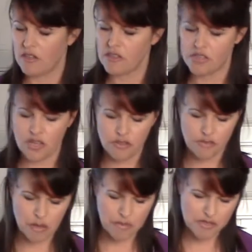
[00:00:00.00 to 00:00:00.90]
So
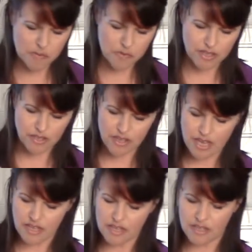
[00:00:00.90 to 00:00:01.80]
I'm going to sprinkle
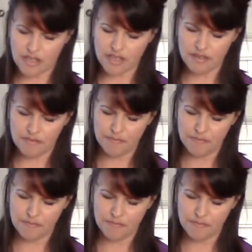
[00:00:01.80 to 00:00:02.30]
that in here